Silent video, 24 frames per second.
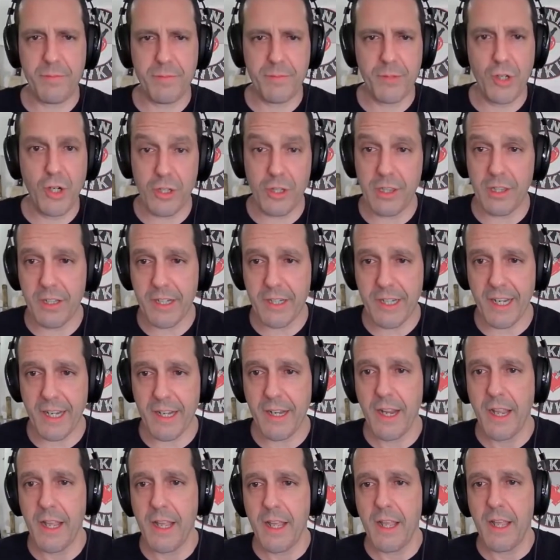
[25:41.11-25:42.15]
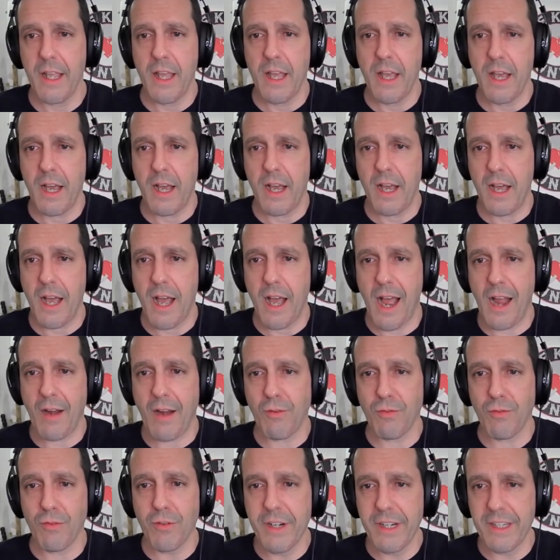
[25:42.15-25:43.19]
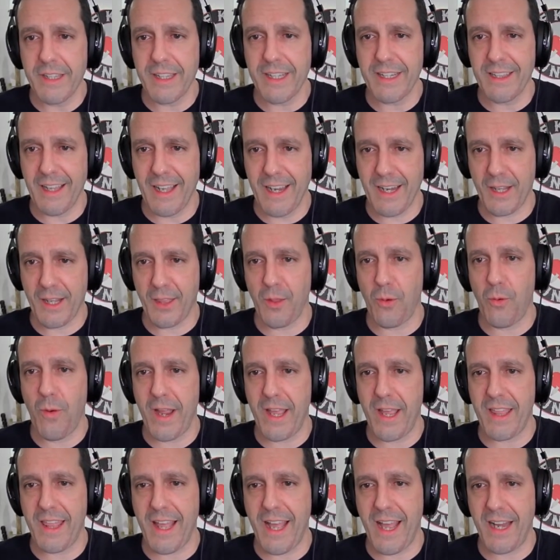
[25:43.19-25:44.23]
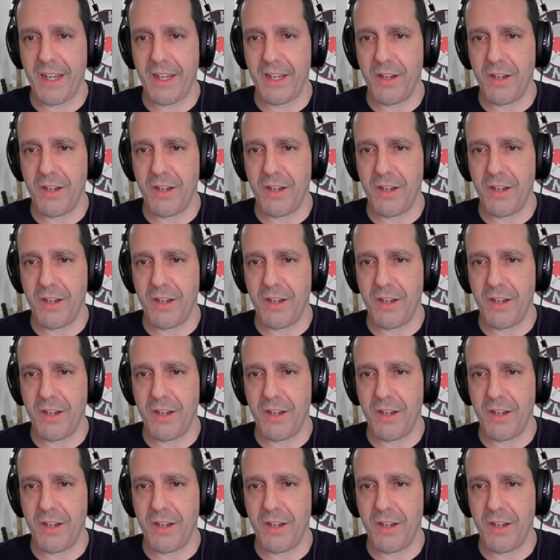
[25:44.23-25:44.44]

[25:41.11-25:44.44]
good looking, I really like the way that